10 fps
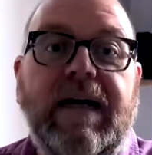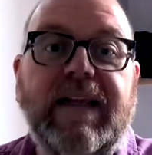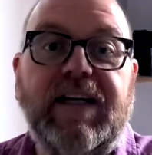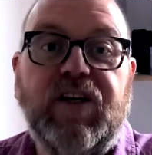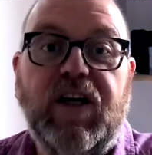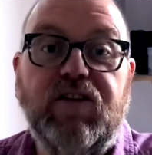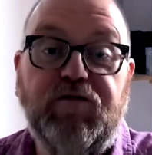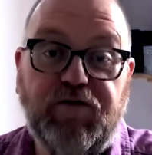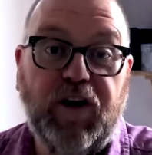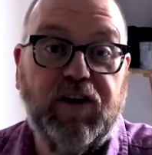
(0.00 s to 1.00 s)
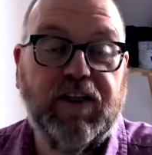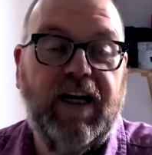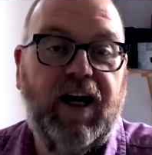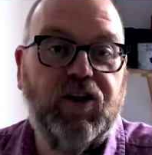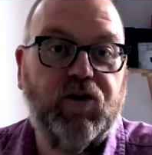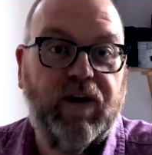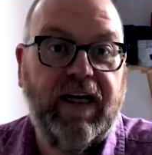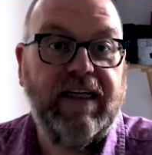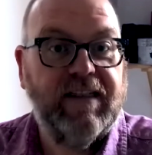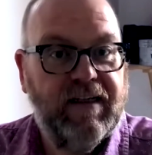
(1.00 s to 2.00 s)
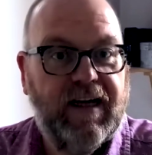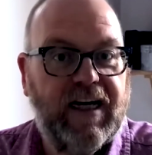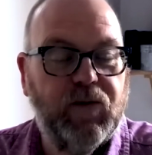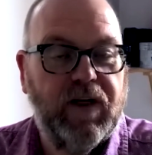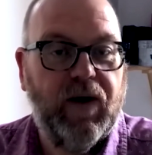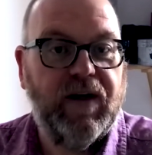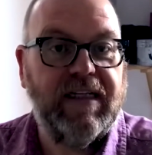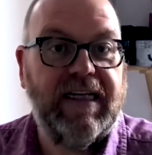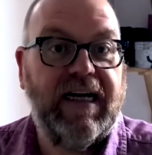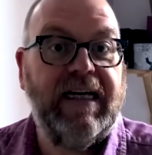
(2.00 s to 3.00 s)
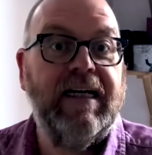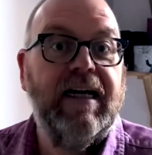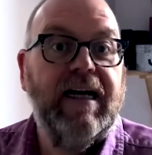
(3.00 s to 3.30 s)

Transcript: They turned to first-class cricket, as we know it today,